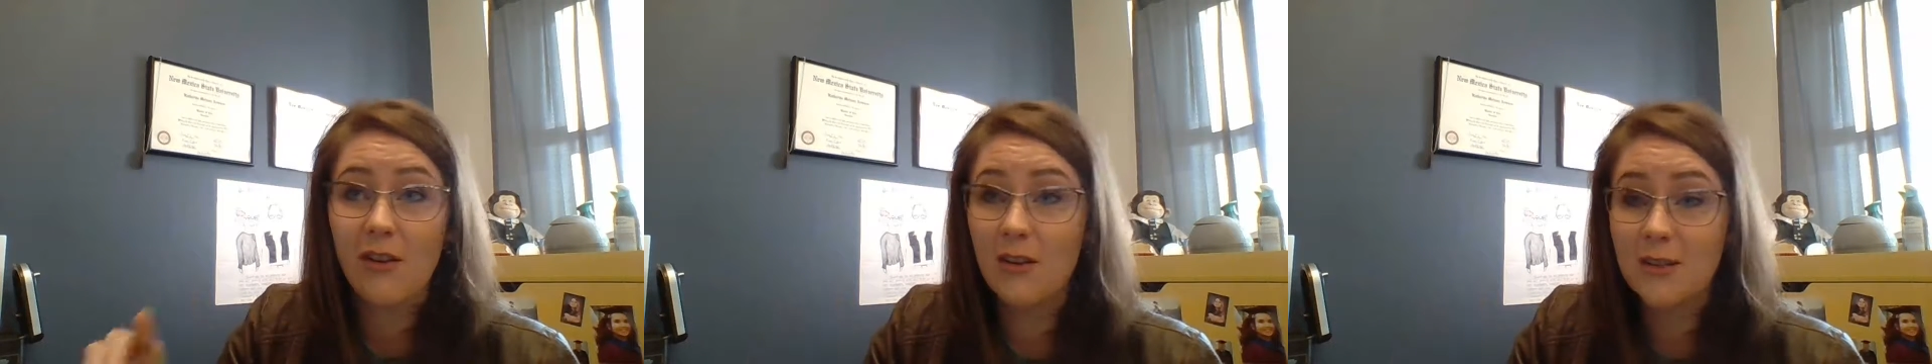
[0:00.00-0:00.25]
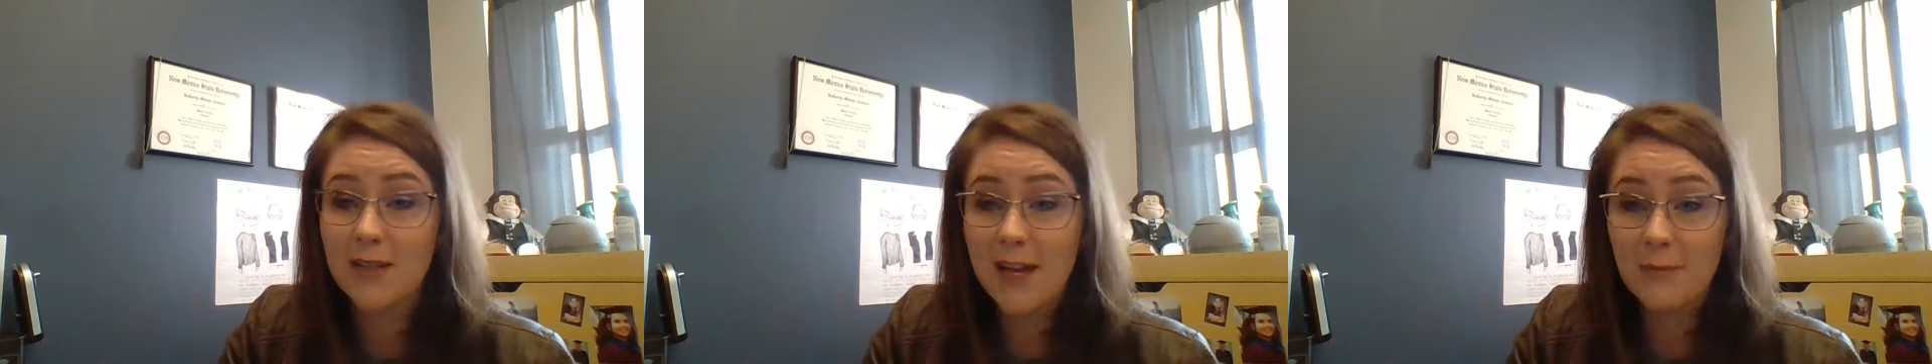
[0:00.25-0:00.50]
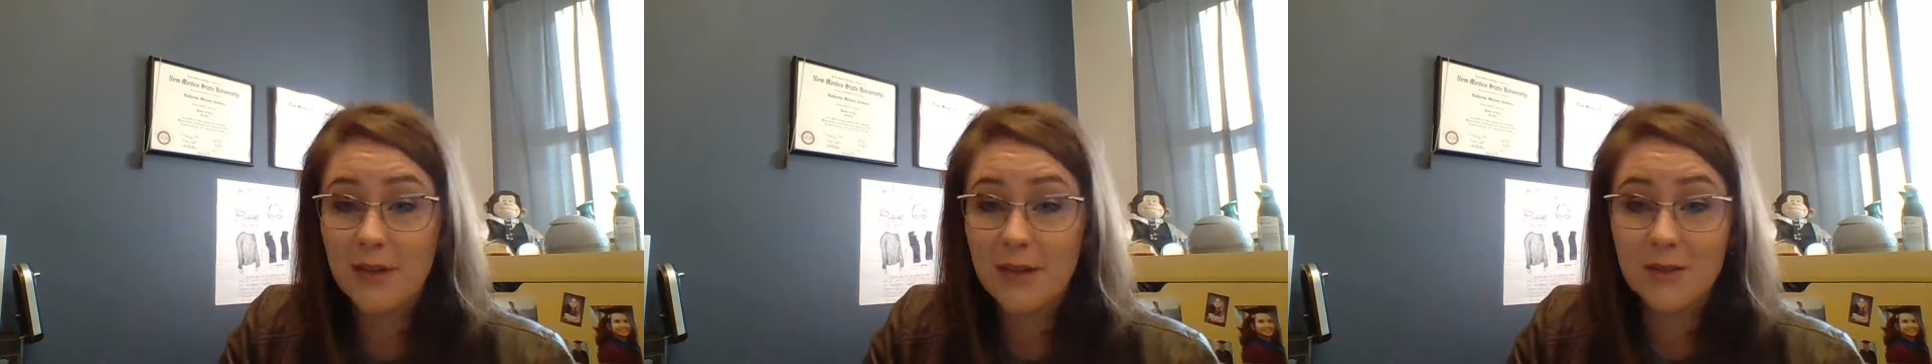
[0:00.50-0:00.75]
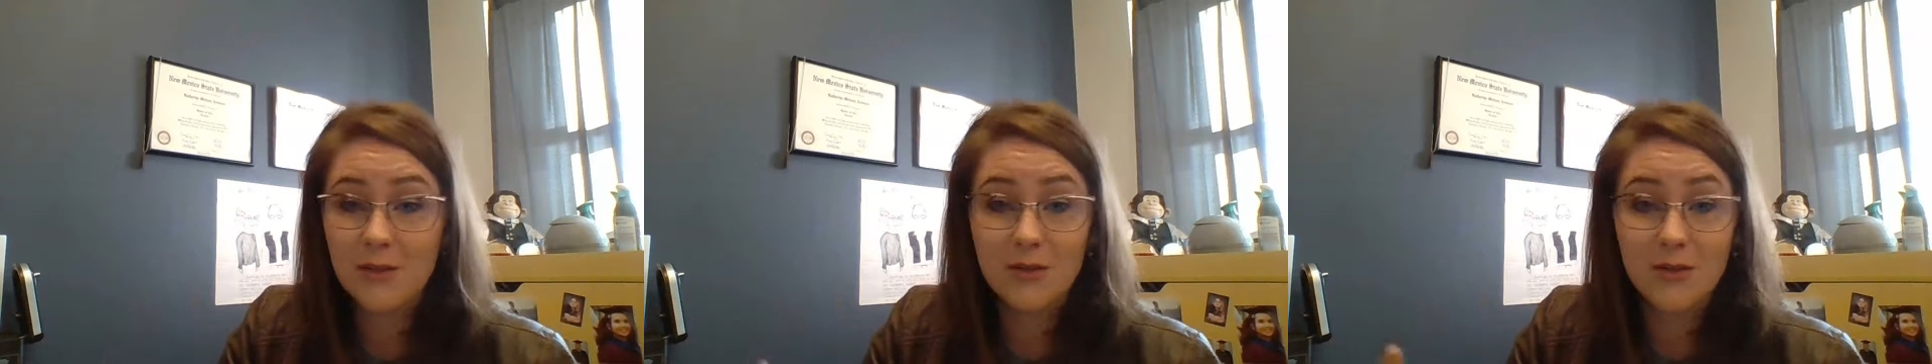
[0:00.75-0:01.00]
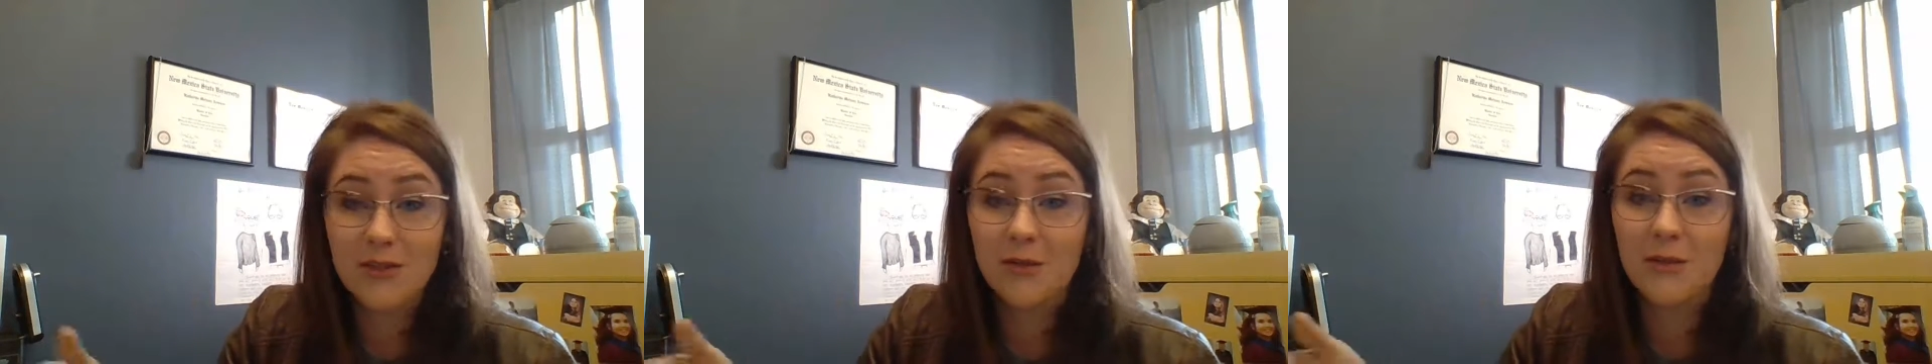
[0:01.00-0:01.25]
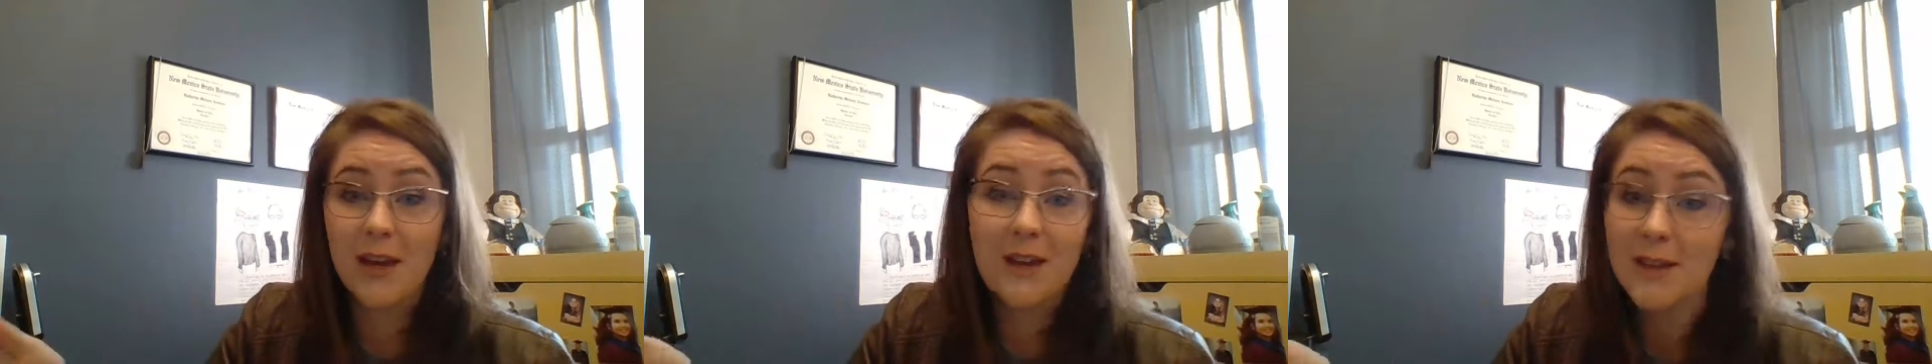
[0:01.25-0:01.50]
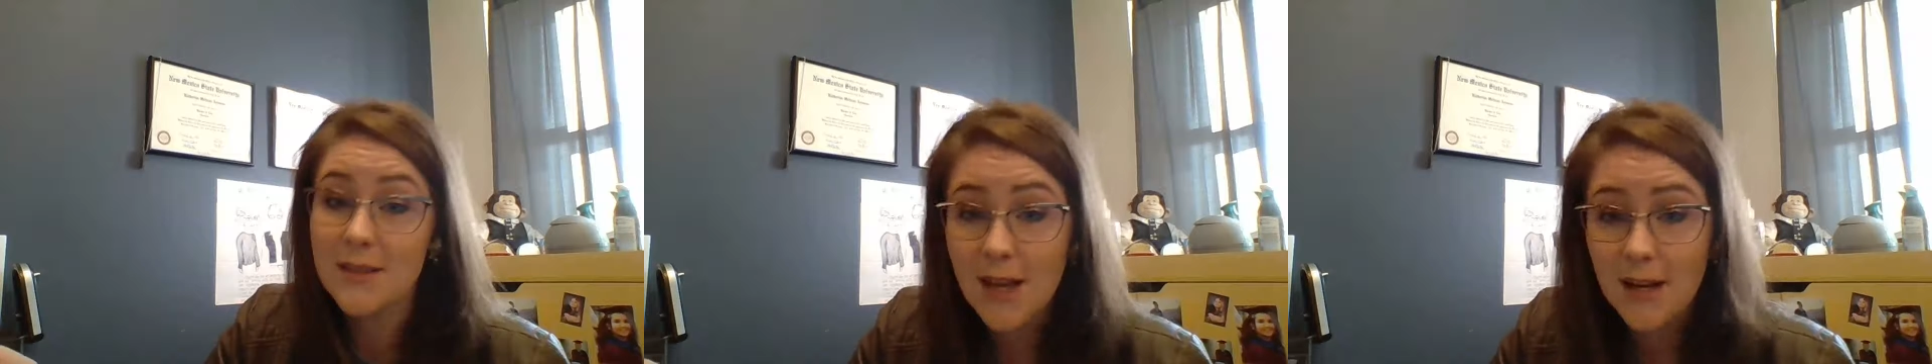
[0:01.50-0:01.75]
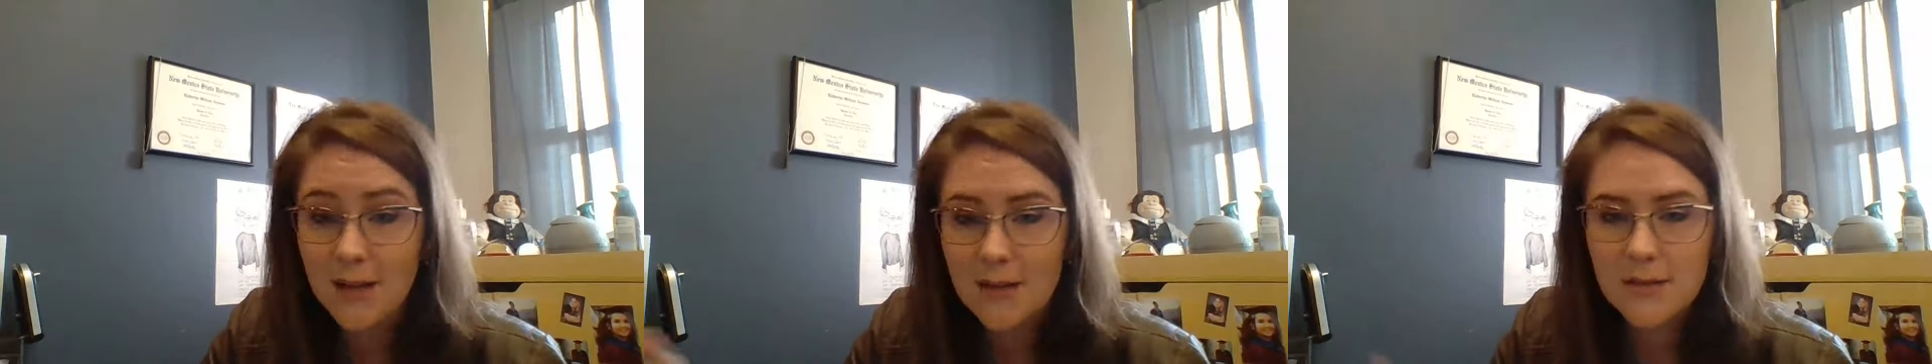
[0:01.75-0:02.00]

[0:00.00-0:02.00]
all day because you just don't get any sun.